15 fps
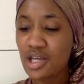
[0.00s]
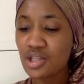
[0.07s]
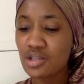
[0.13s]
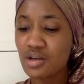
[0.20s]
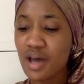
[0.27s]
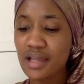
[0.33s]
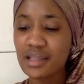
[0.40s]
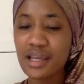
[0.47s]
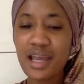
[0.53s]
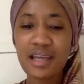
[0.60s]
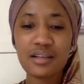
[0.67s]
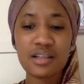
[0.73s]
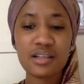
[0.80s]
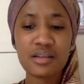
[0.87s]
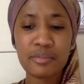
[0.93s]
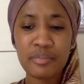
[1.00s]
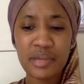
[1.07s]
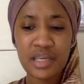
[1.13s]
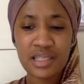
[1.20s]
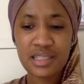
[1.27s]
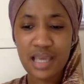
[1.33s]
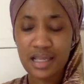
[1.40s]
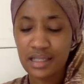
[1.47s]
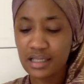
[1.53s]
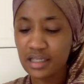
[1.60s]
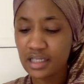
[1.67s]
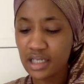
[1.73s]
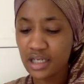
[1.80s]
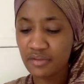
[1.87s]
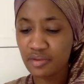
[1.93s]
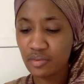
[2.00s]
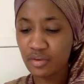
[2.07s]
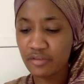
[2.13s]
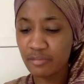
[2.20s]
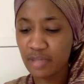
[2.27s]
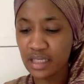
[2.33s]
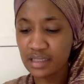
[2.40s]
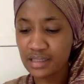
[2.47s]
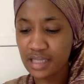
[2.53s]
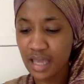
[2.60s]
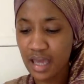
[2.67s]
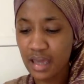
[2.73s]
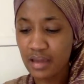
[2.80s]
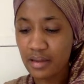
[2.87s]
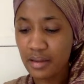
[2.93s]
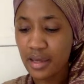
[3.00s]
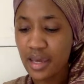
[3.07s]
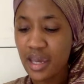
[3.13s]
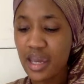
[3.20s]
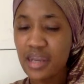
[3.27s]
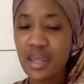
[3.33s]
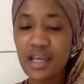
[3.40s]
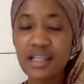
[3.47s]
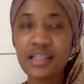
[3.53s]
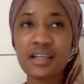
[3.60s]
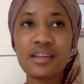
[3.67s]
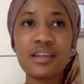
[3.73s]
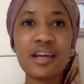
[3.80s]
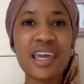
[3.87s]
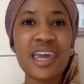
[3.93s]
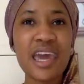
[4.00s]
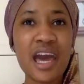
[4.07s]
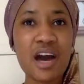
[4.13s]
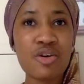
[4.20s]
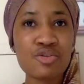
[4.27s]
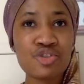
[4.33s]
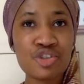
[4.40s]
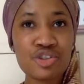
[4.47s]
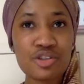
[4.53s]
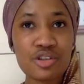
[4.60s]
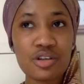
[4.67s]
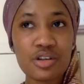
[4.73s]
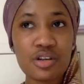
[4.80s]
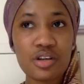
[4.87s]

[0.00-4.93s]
So I think I did the pizza delivery with Binta. And I did the couch.